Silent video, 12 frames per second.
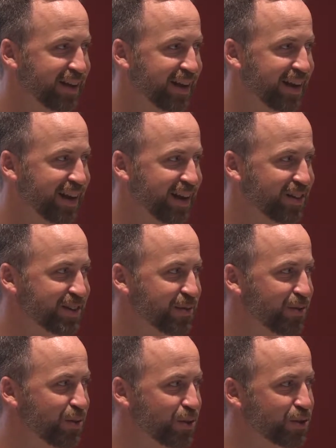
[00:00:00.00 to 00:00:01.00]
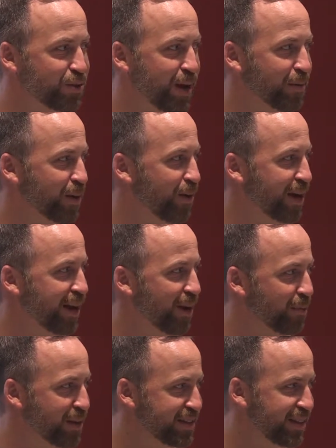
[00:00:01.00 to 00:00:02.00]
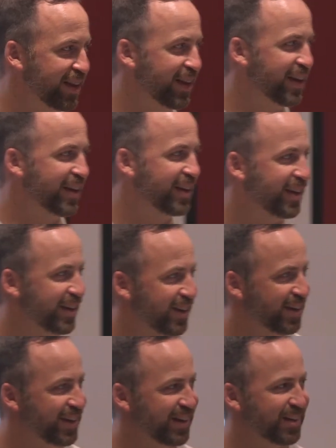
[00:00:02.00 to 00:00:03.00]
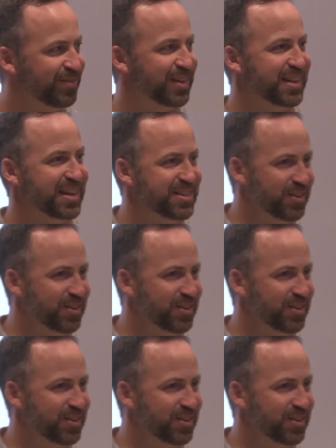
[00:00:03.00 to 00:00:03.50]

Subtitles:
And I know some of you are scrambling right now mentally, but that's